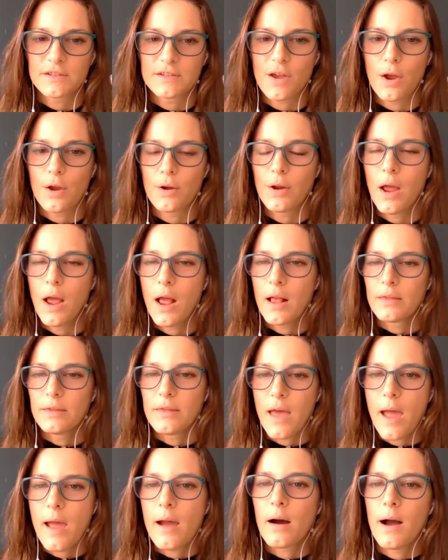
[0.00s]
So
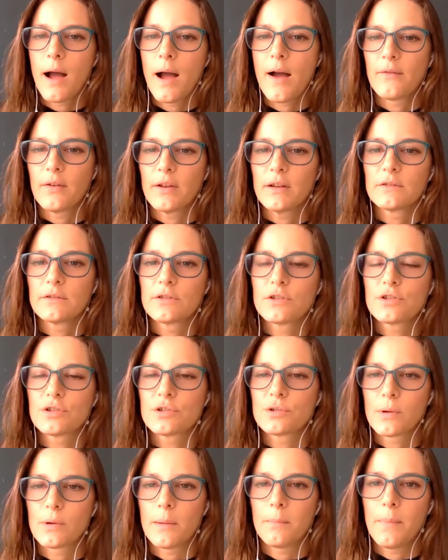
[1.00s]
they are having to
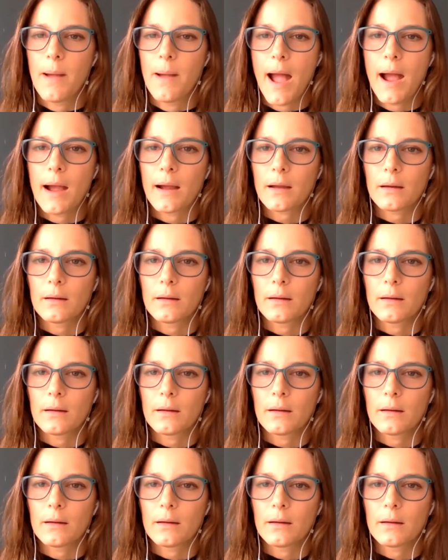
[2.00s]
strip back